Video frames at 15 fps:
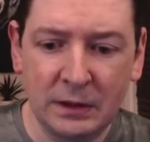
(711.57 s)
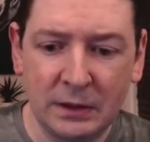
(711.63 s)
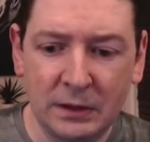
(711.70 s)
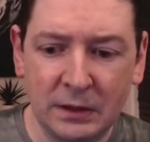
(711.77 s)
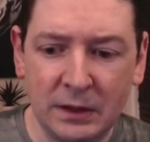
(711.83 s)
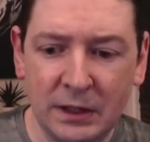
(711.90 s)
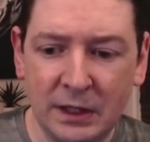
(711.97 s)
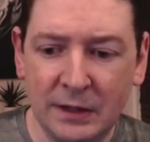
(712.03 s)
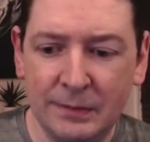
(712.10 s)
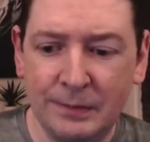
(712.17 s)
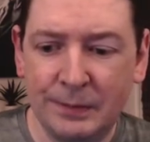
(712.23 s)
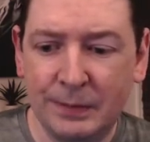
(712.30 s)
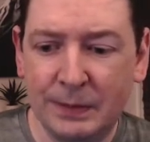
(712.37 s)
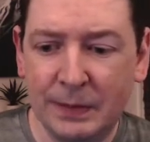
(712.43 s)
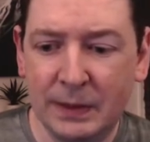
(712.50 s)
Okay,
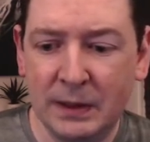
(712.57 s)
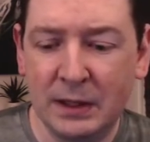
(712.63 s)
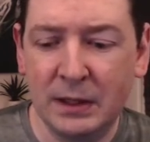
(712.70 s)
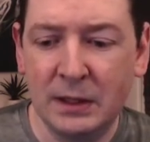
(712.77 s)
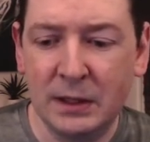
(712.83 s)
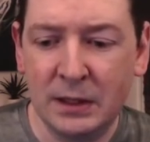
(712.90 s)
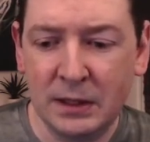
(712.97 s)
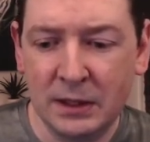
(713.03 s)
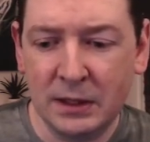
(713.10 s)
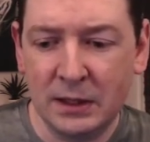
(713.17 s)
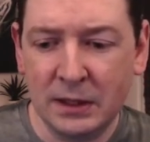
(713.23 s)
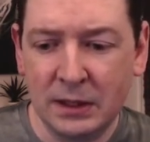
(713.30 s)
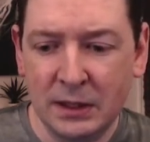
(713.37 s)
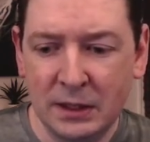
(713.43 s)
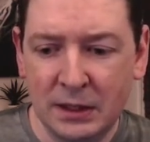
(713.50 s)

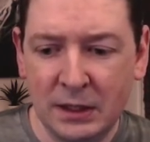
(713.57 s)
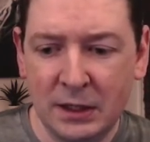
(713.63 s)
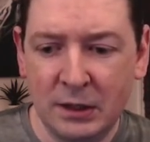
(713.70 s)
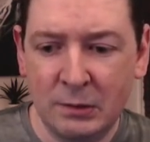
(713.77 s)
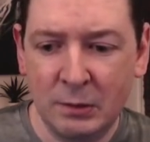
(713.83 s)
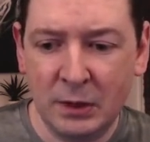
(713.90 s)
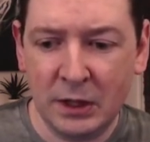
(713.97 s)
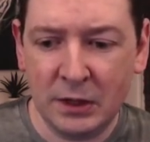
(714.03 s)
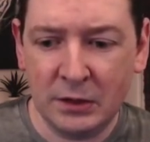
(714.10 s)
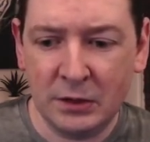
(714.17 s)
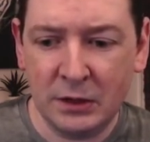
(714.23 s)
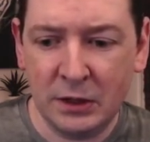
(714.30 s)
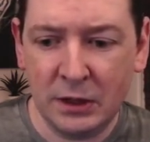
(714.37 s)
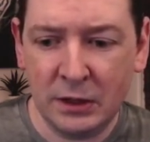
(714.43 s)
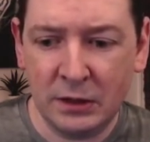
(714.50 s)
now we're going to
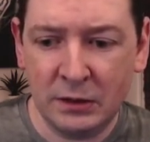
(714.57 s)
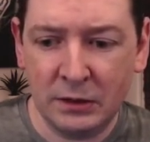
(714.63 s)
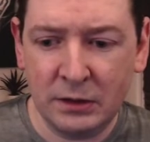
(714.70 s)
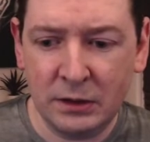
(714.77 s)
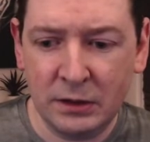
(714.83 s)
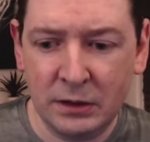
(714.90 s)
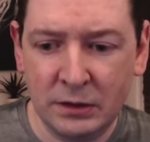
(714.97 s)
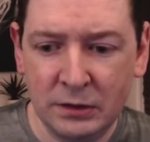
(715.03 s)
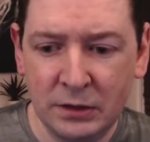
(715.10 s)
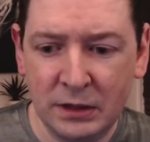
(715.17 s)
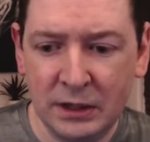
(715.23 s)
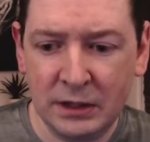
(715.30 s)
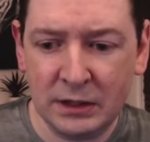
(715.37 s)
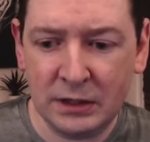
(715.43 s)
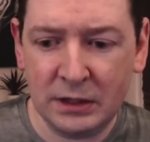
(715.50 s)
go to
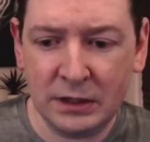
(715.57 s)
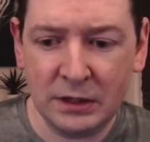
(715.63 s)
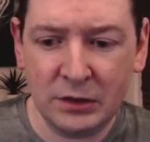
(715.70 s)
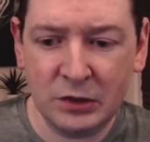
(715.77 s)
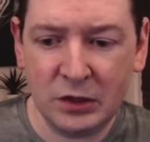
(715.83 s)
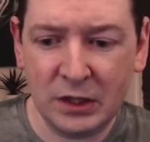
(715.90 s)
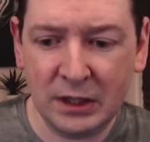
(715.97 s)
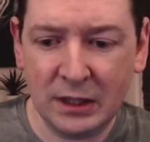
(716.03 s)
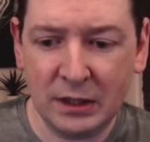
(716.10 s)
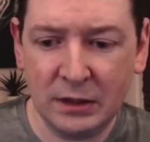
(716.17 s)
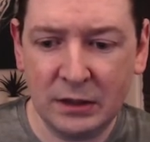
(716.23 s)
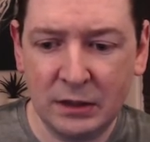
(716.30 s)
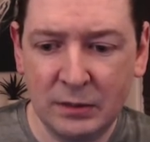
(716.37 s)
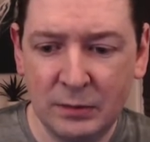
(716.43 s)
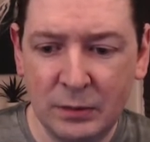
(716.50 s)
git checkout
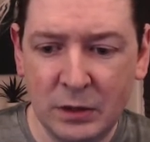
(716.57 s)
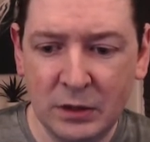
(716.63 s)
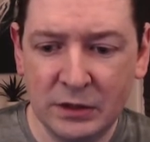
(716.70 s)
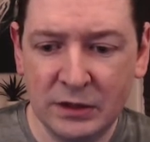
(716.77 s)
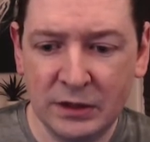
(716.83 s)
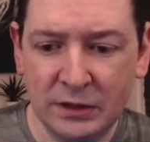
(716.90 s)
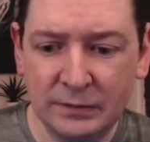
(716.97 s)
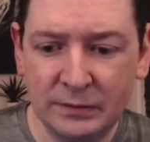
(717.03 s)
master.